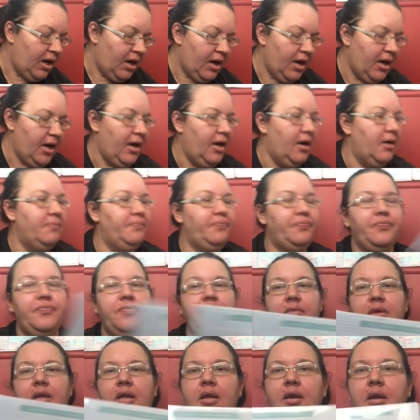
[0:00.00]
Got
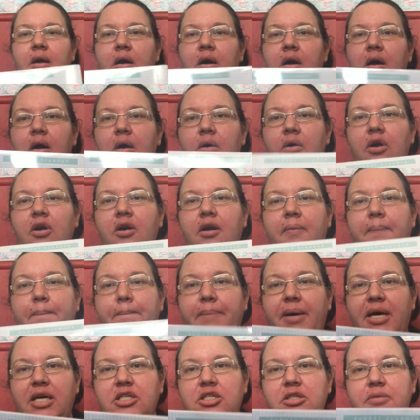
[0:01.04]
a
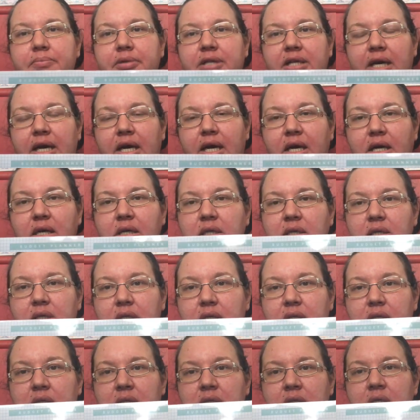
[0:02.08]
budget planner.
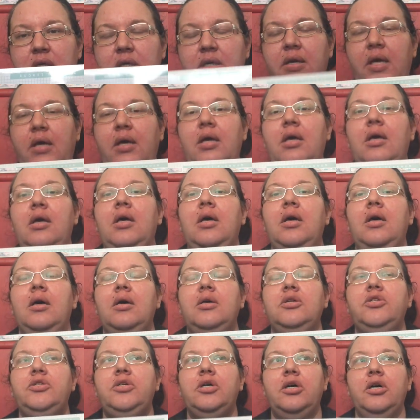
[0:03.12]

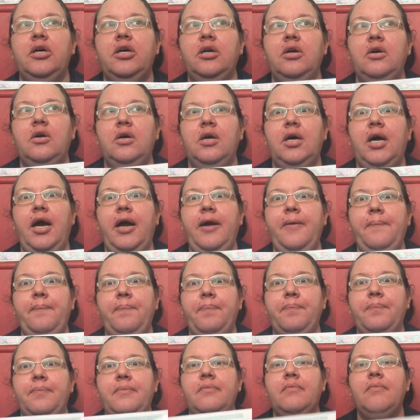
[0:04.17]
Dirk and I
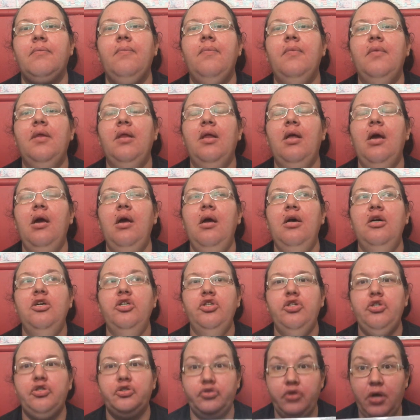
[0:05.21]

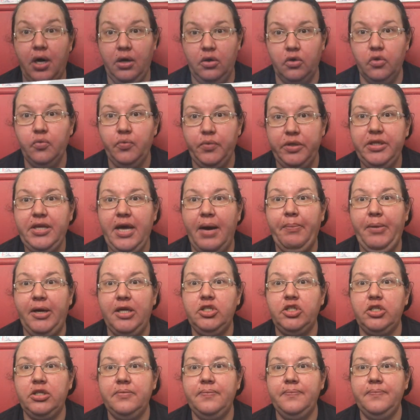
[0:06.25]
struggle with our
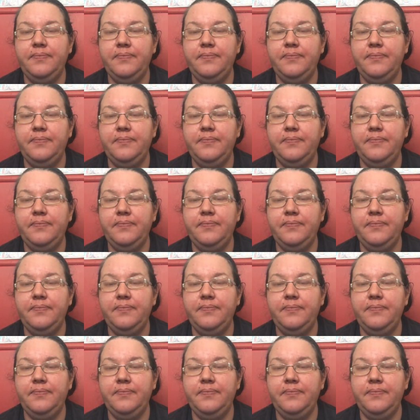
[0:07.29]
budget.